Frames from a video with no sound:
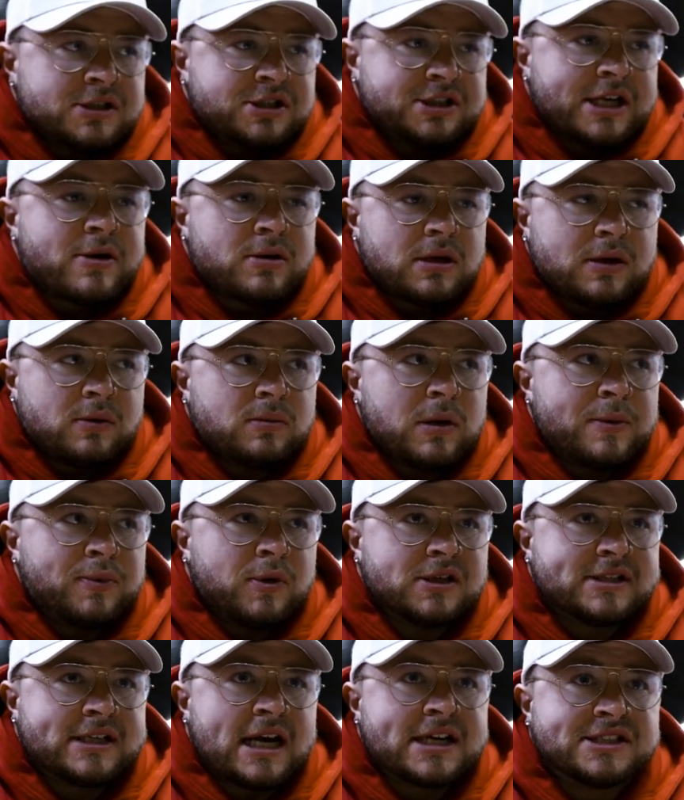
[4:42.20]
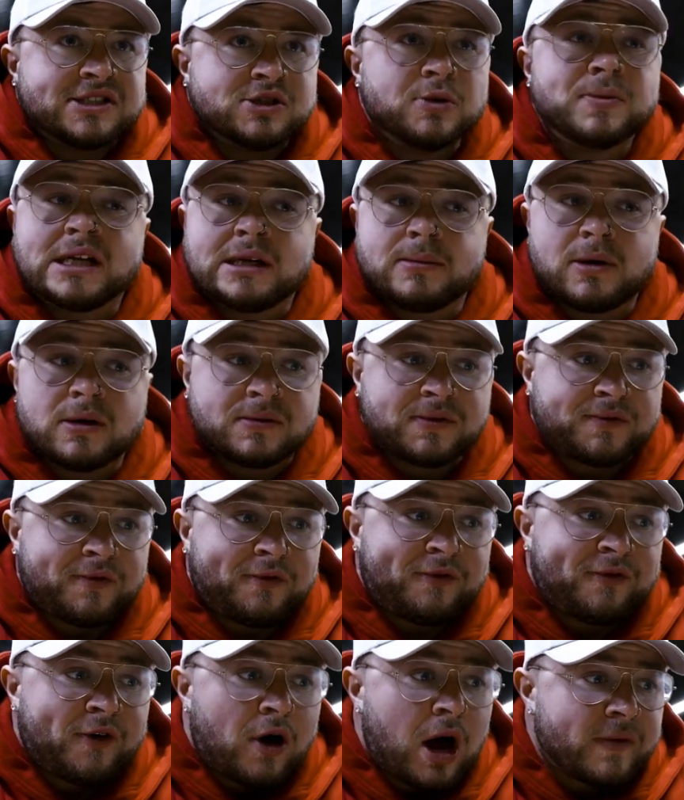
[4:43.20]
generally with my pull sessions, up until about
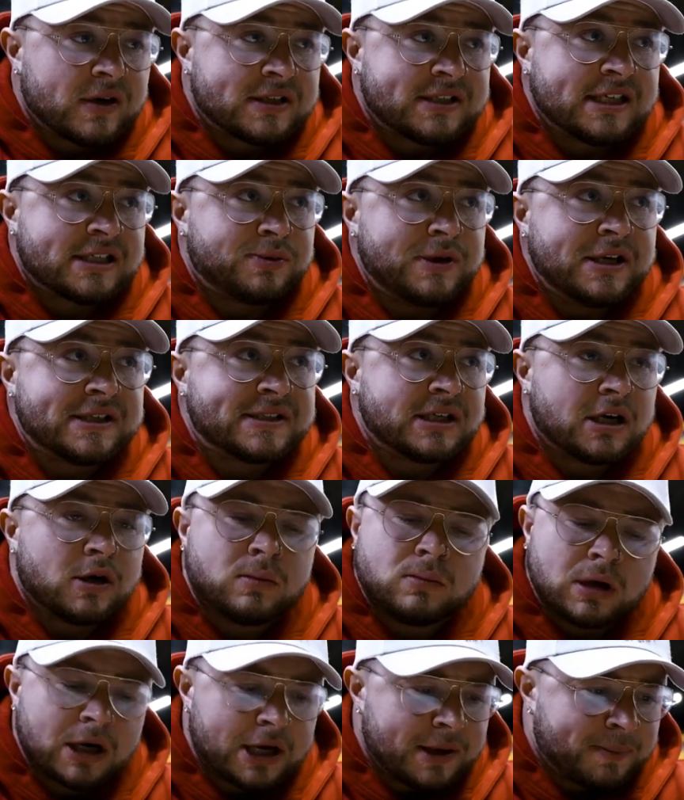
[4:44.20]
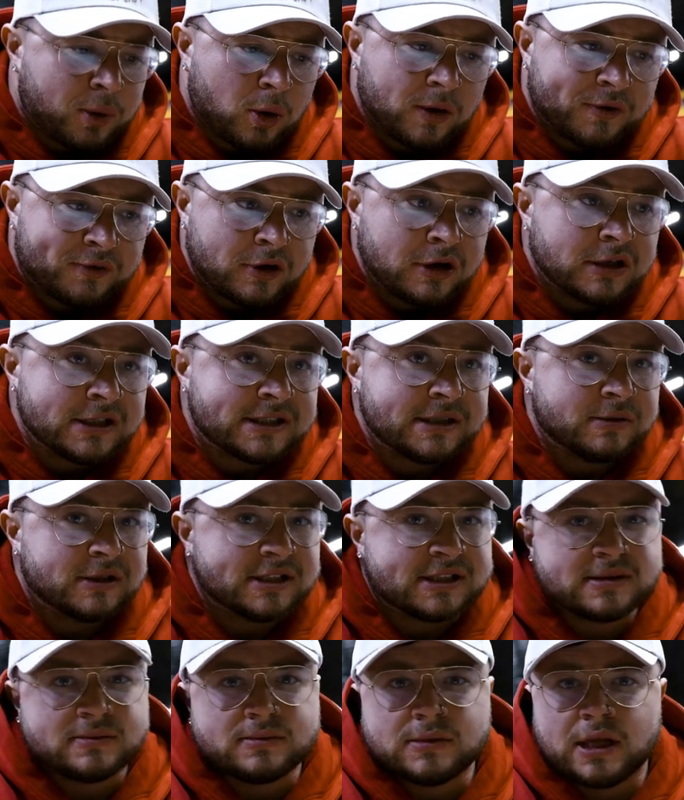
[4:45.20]
five or six weeks ago, my pull frequency
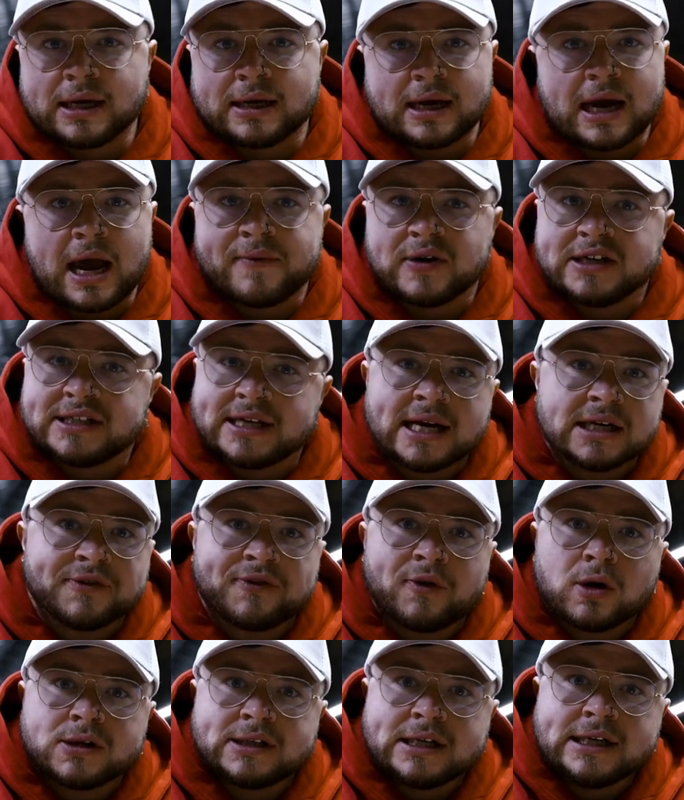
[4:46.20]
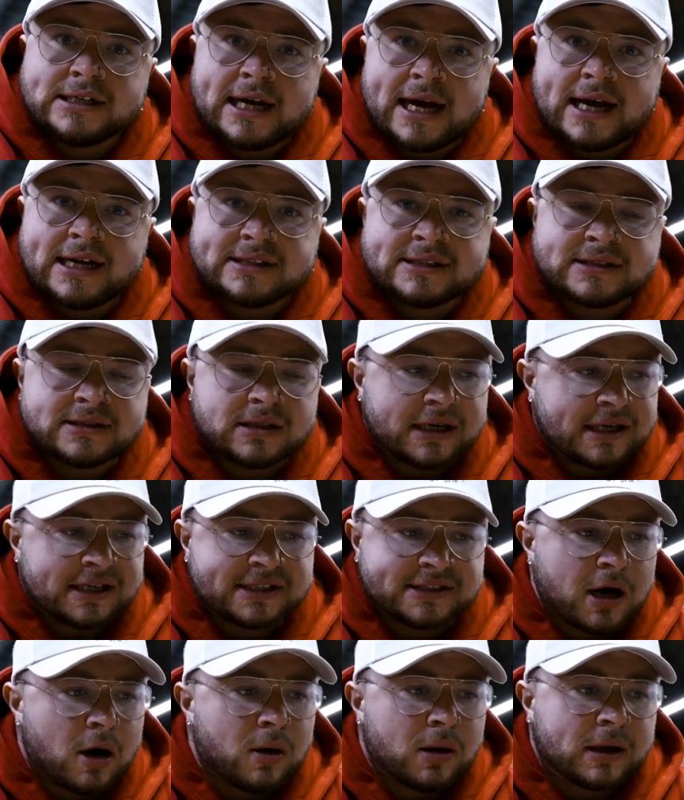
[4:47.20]
was like every 10 to 14 days. Like
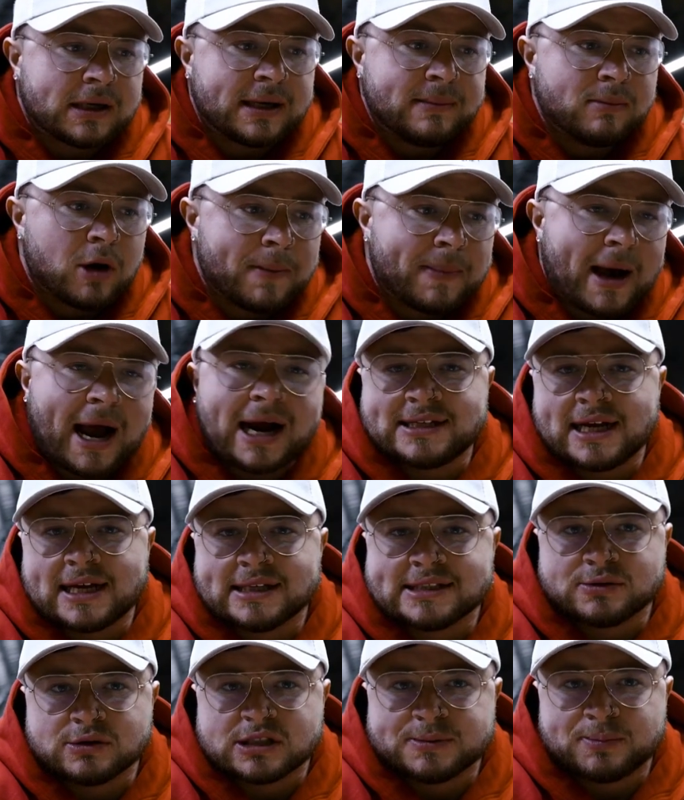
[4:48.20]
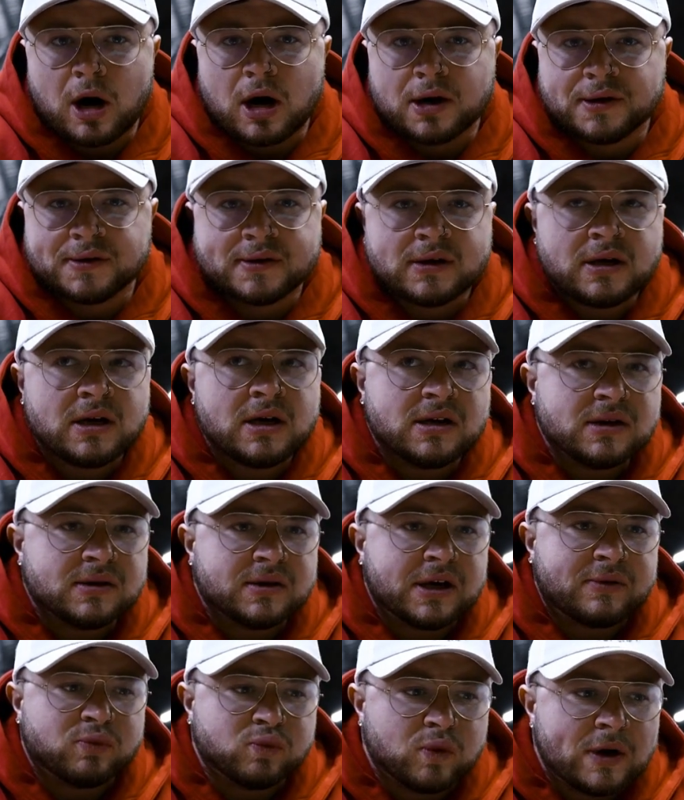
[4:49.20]
historically, my back tends to respond
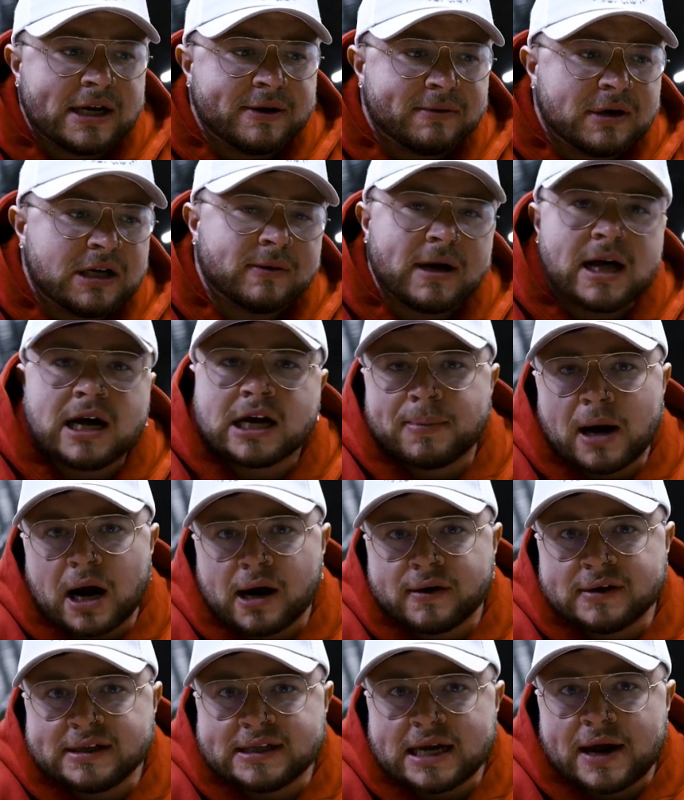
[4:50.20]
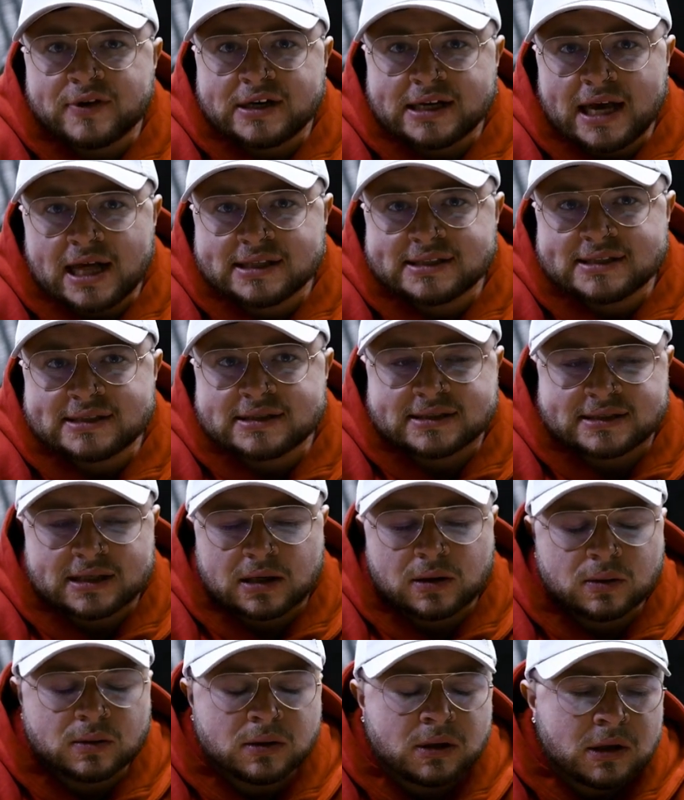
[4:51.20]
like really, really well comparatively to everything else.
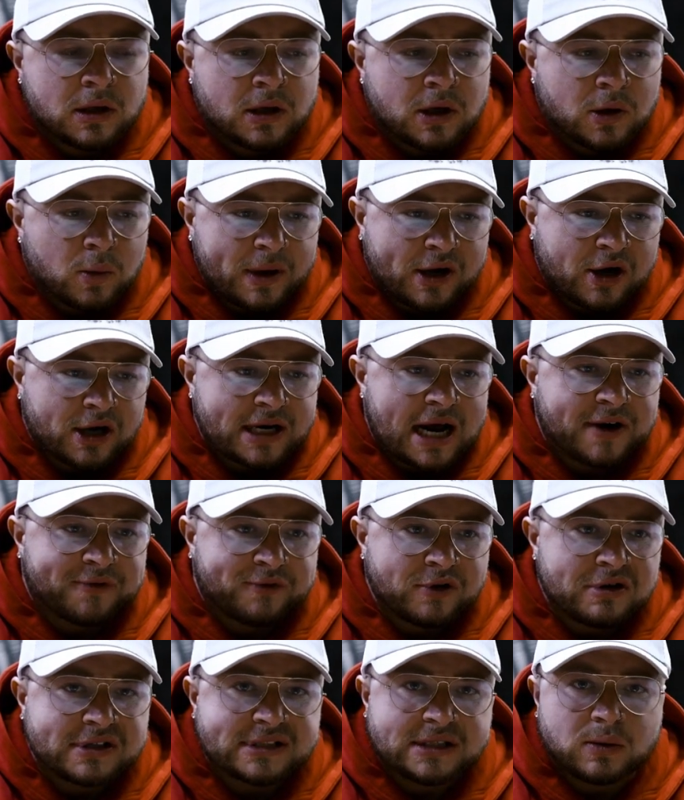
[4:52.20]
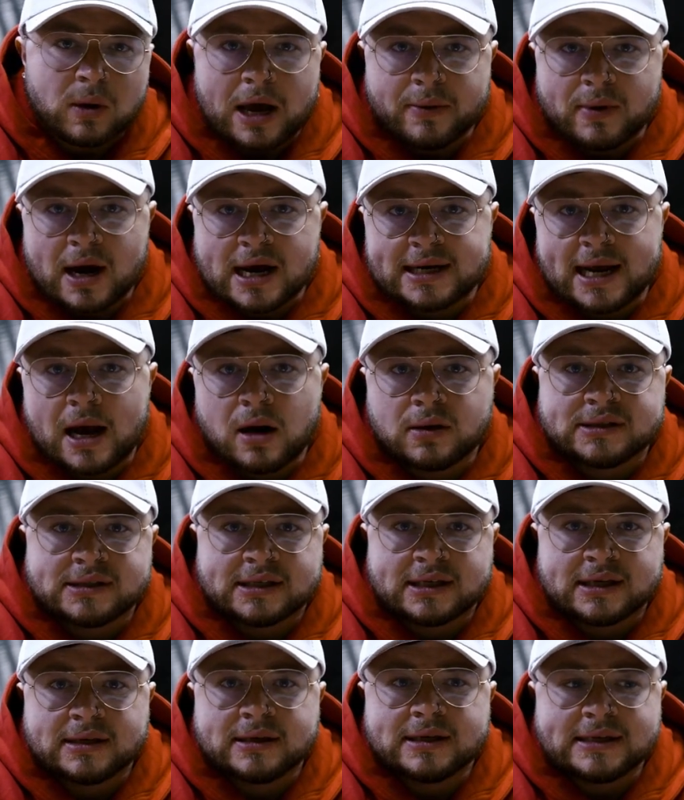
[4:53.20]
So we kind of had frequency way, way down
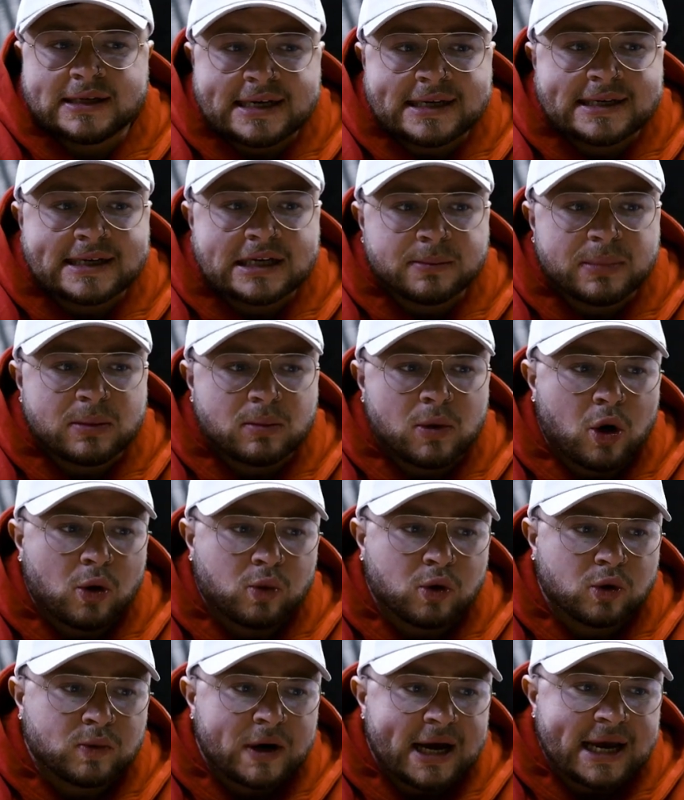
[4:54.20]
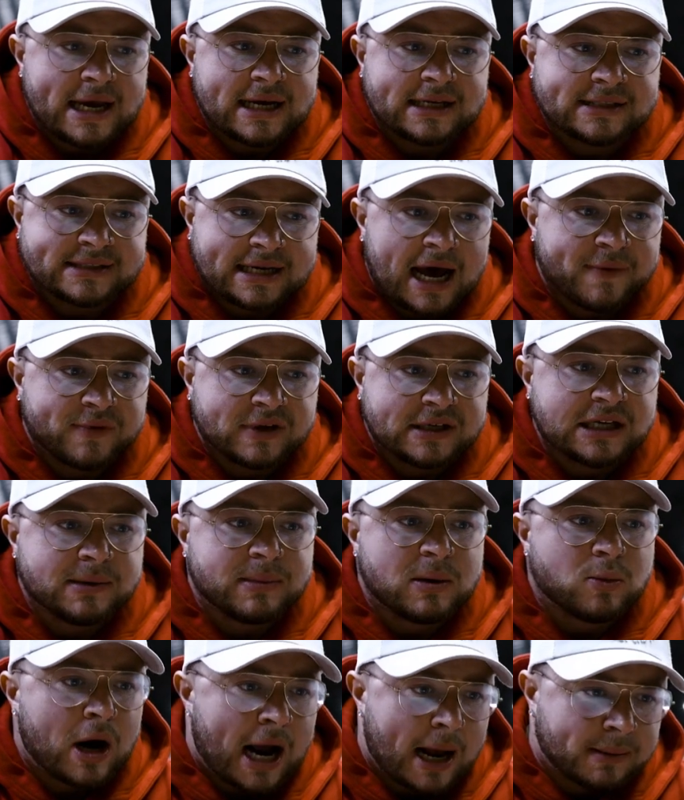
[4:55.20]
to lead a little bit more runway into having a little
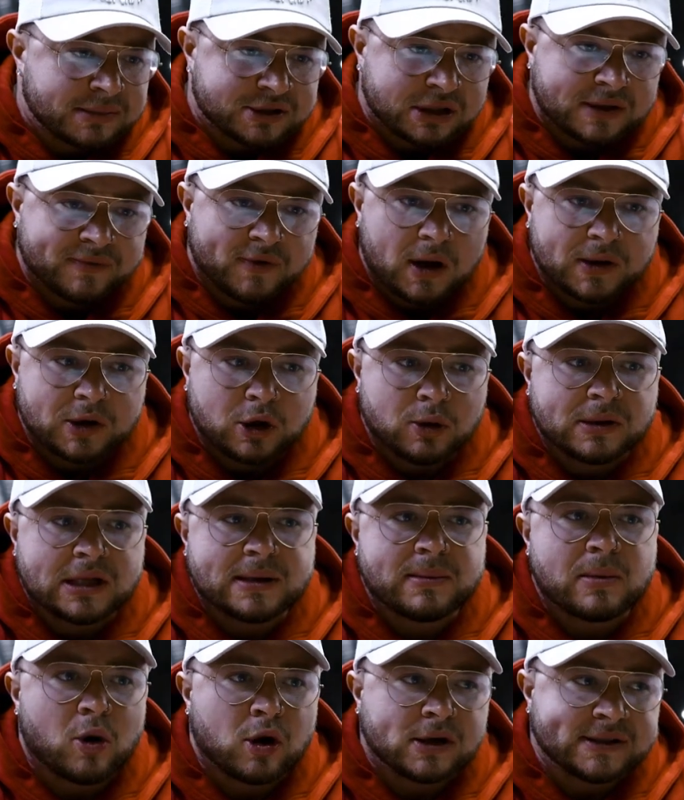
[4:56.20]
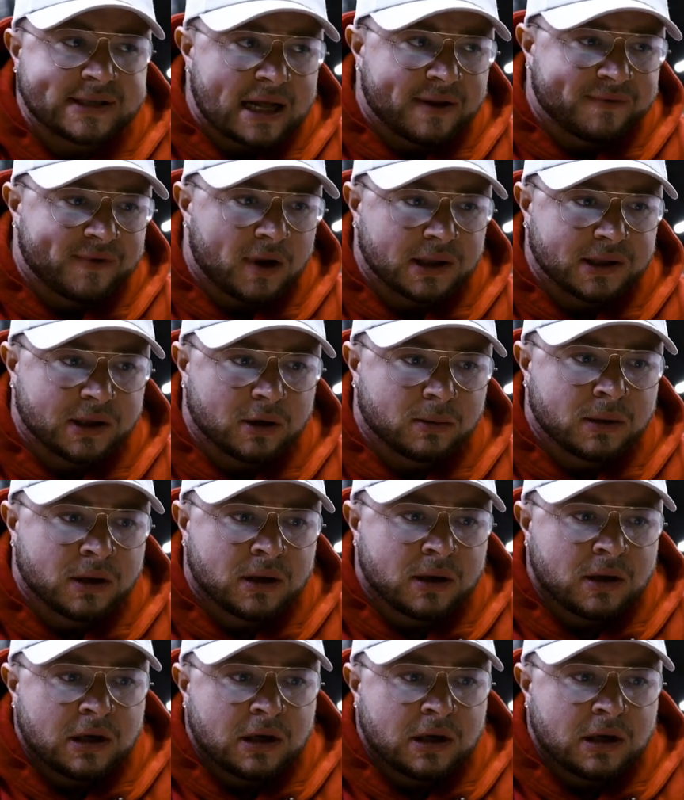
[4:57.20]
bit more hamstring volume, a little bit more delt volume,